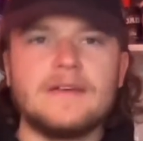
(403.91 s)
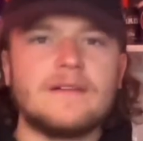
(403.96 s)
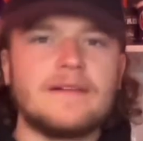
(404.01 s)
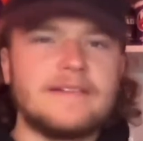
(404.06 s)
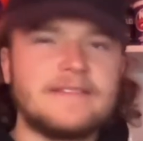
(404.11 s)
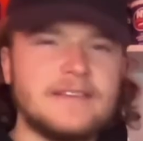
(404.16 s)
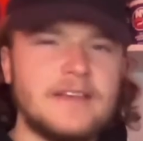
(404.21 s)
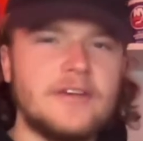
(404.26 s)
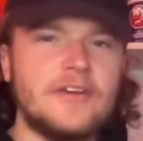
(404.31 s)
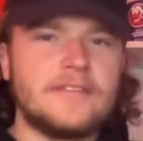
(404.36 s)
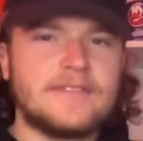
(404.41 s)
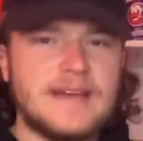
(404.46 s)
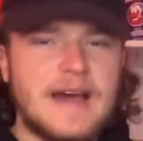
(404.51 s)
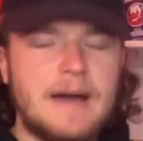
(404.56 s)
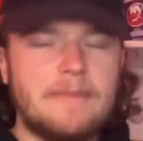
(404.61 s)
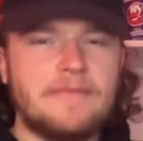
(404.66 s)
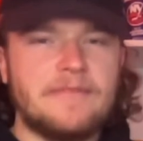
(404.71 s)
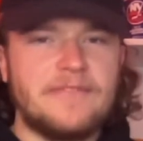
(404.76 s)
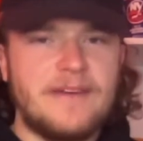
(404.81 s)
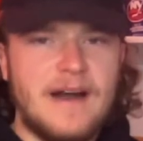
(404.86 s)
Let's say your
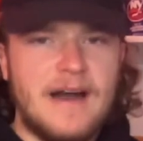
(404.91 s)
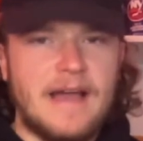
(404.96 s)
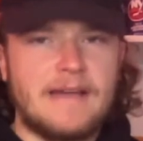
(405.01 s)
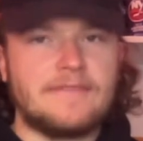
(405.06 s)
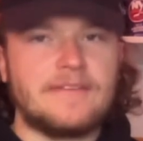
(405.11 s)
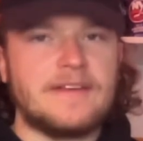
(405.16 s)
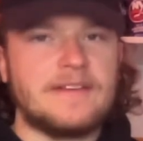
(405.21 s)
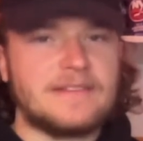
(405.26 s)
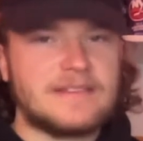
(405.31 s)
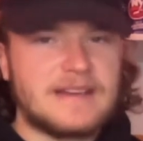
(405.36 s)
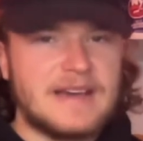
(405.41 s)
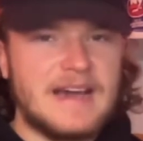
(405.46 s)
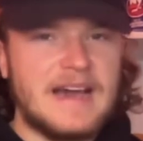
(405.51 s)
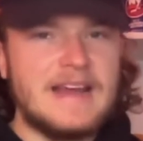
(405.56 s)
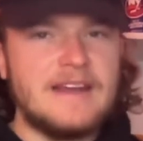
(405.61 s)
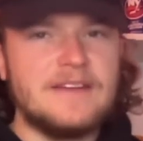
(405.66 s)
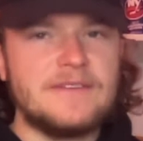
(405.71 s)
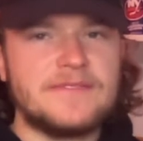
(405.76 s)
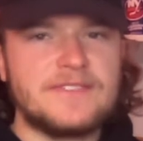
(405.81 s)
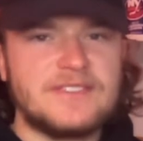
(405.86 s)
top 5 is
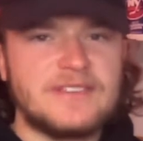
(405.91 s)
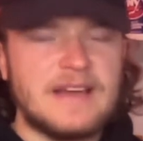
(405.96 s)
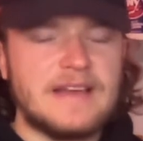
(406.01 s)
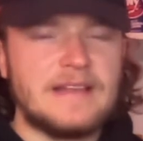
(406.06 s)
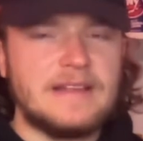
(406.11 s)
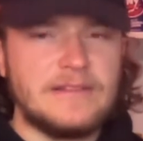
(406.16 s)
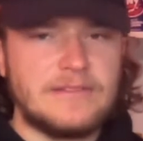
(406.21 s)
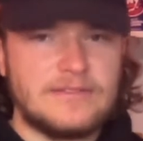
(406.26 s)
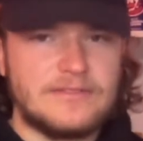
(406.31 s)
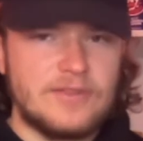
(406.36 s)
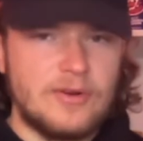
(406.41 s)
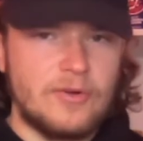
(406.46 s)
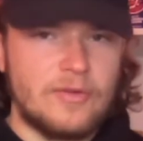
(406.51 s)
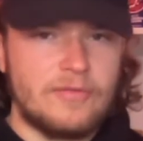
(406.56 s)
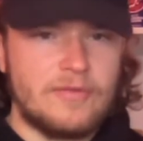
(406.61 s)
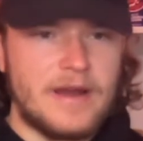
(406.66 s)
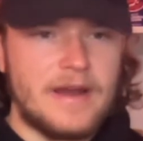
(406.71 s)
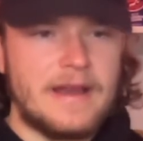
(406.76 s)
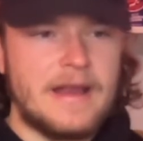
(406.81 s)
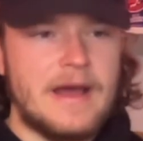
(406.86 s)
kind of set in
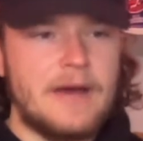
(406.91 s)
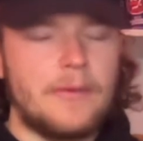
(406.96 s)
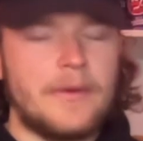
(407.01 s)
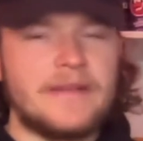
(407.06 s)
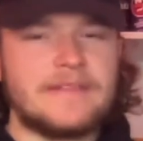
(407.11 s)
stone right now.